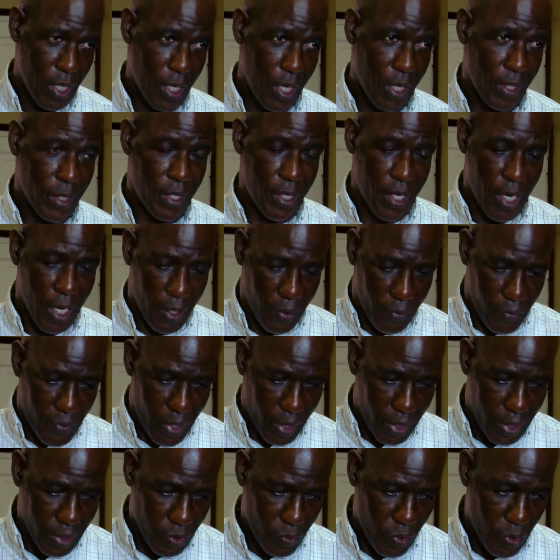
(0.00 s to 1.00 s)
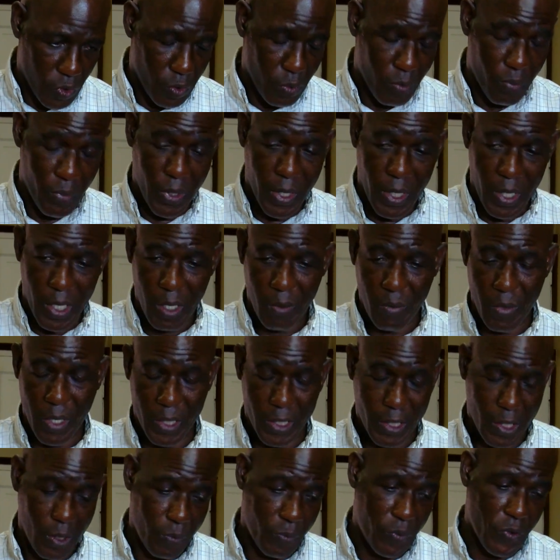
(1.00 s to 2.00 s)
and he agreed that he's going to build them a
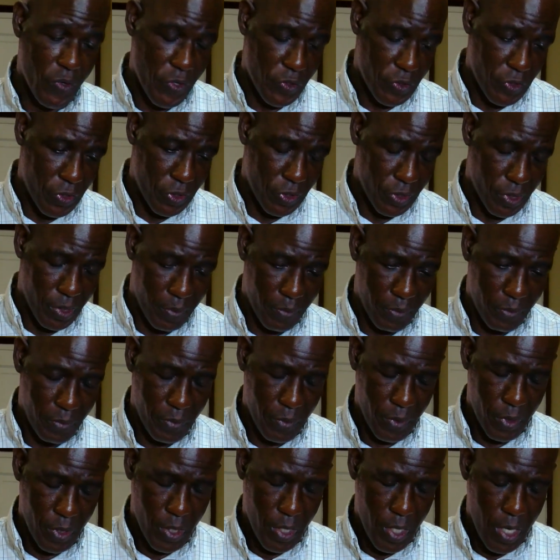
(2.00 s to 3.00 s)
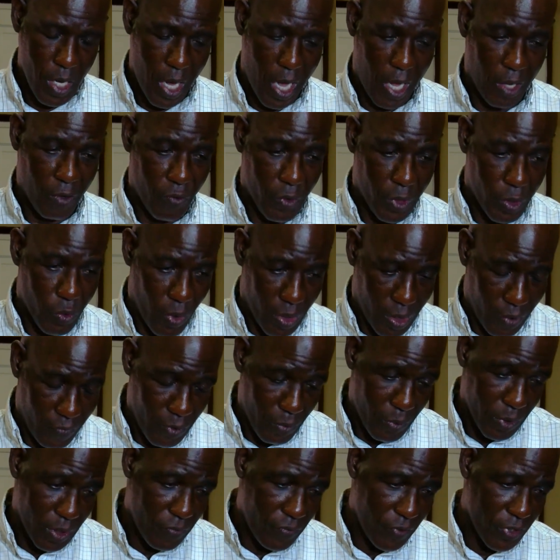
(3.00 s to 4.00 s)
temporary system and run the water
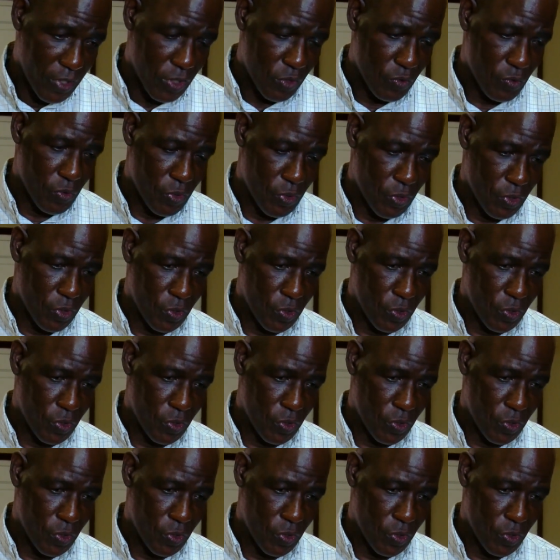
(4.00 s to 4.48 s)
from a different source.